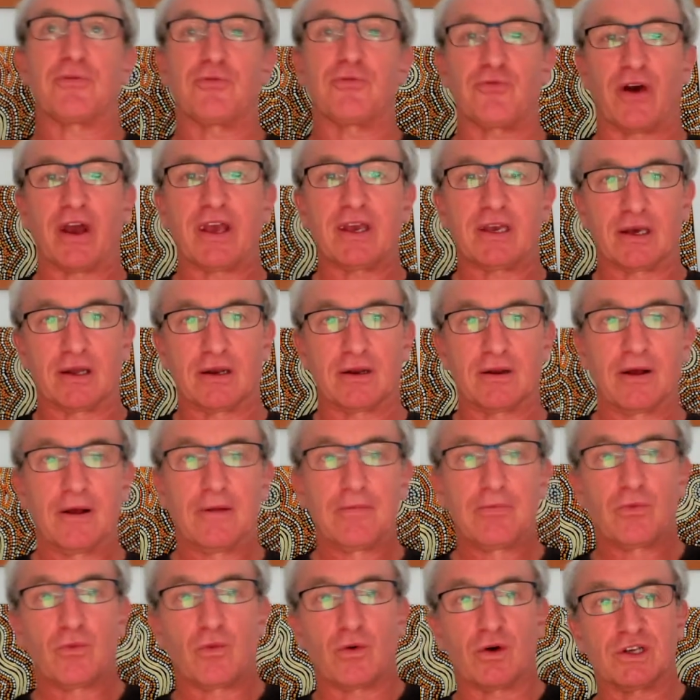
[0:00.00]
fake it.
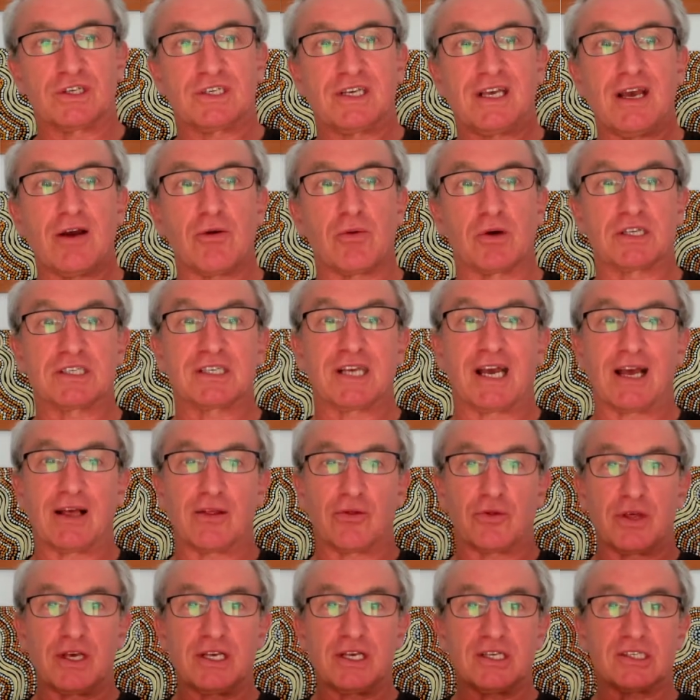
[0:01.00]
Whereas here we're
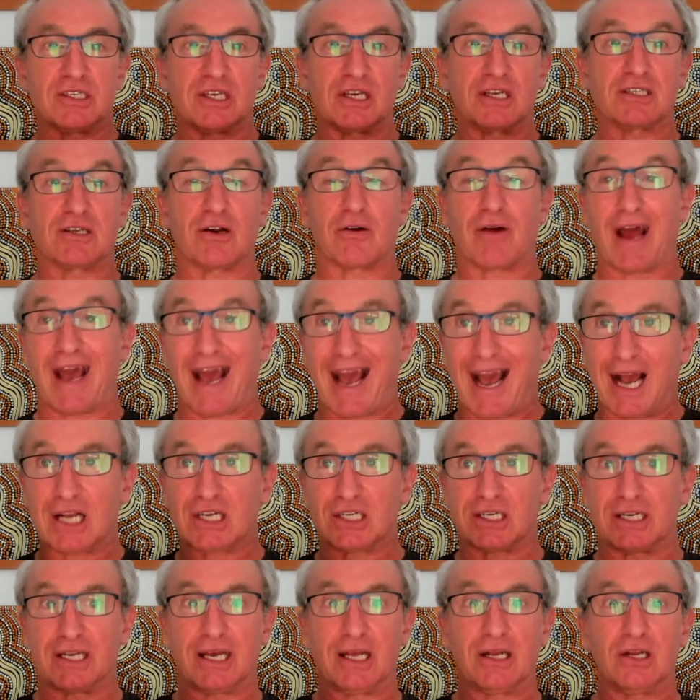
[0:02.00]
saying these things are
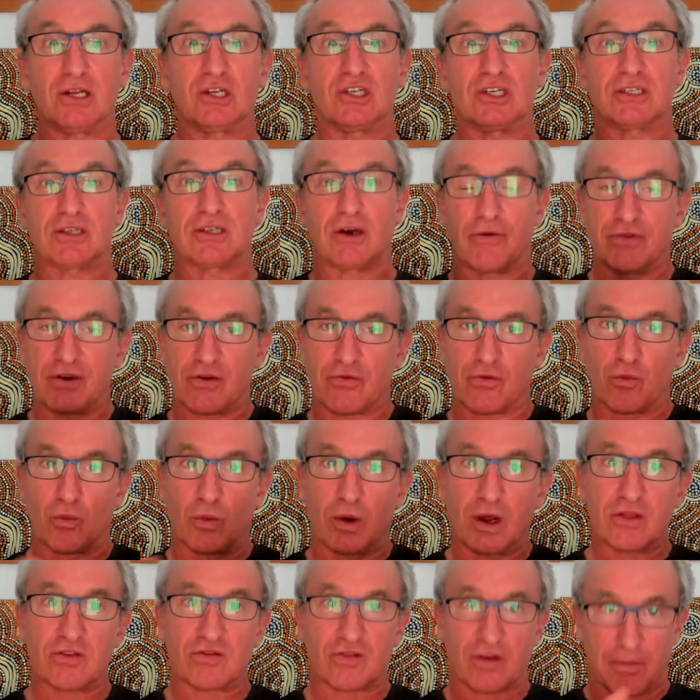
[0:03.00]
actually integers of different
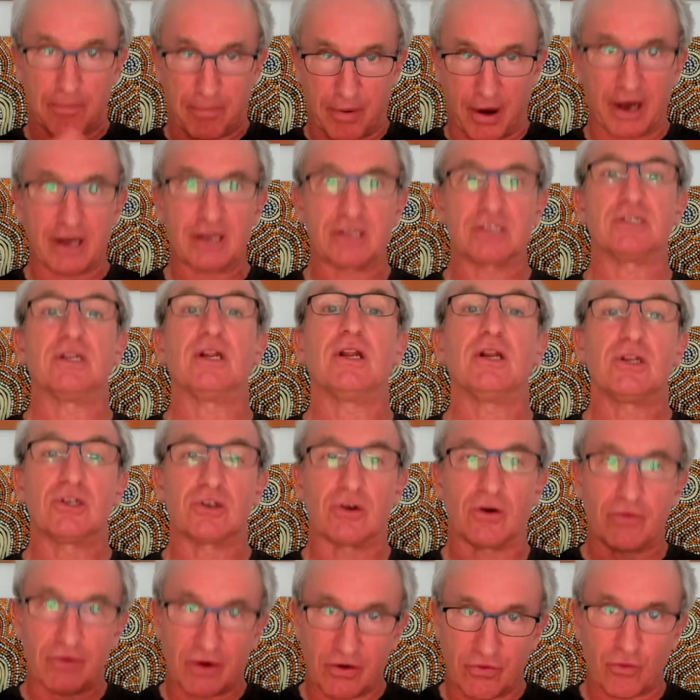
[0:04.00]
widths. A byte is an
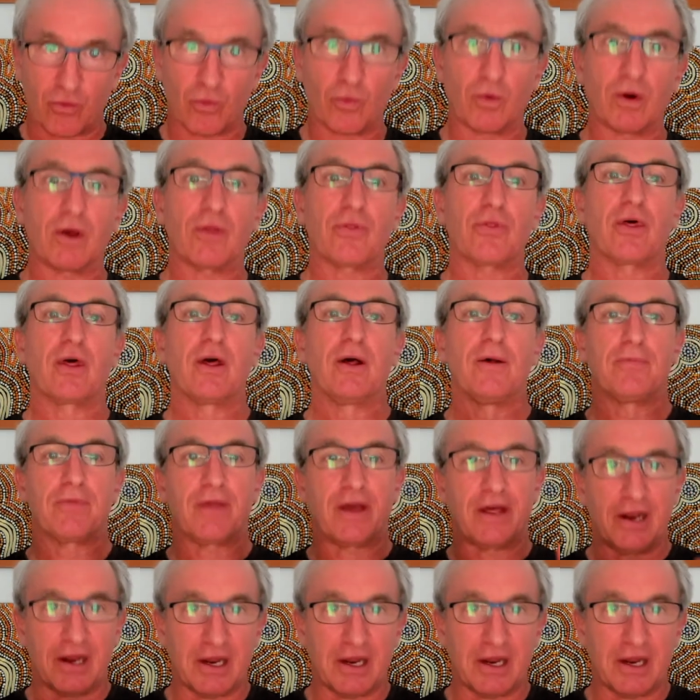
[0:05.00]
integer of different width, and